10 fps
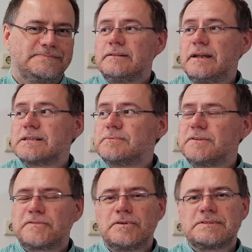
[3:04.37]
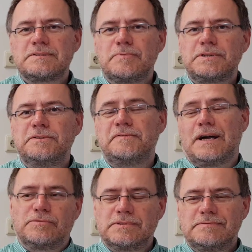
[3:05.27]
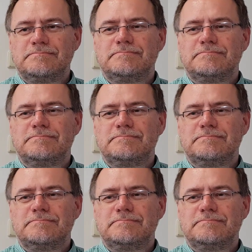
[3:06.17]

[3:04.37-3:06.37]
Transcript: The next one, of course, is what you found.